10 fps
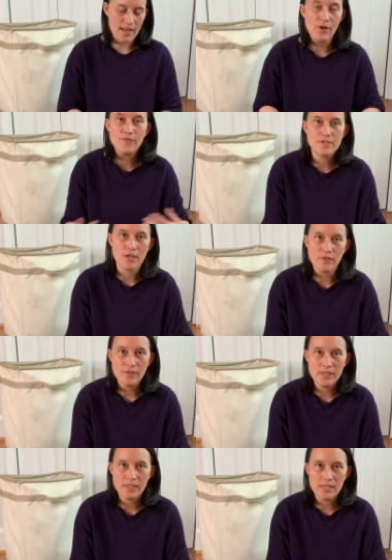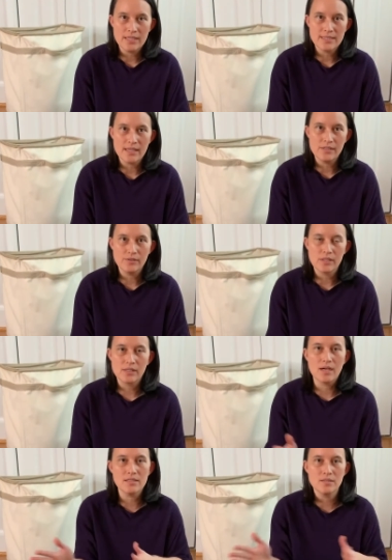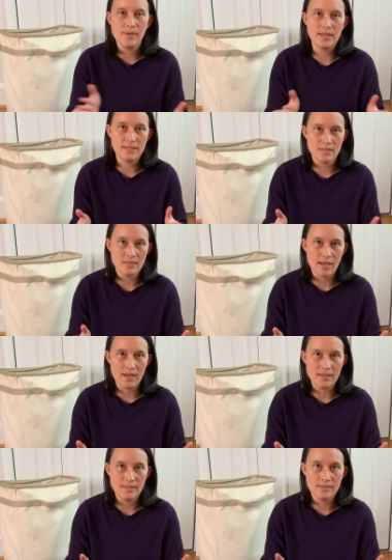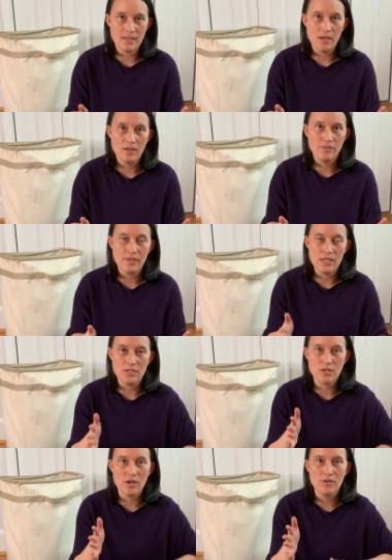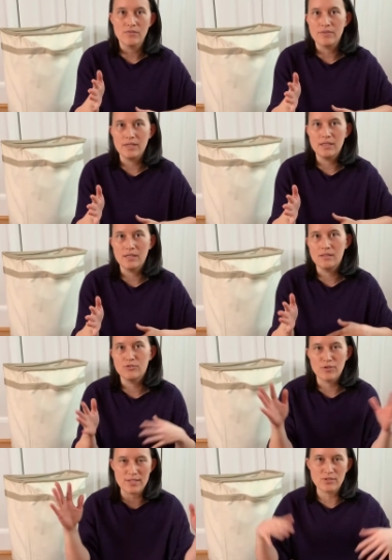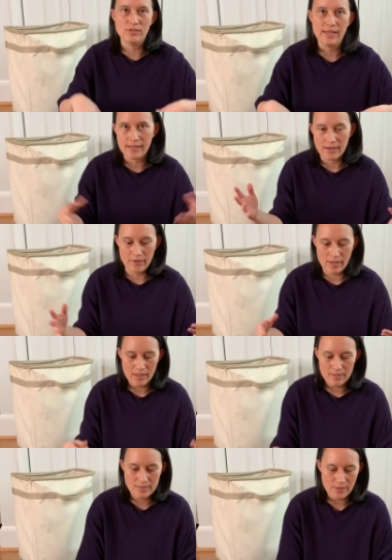Elfa shelving is that you can customize the size of each of the dresser-like areas.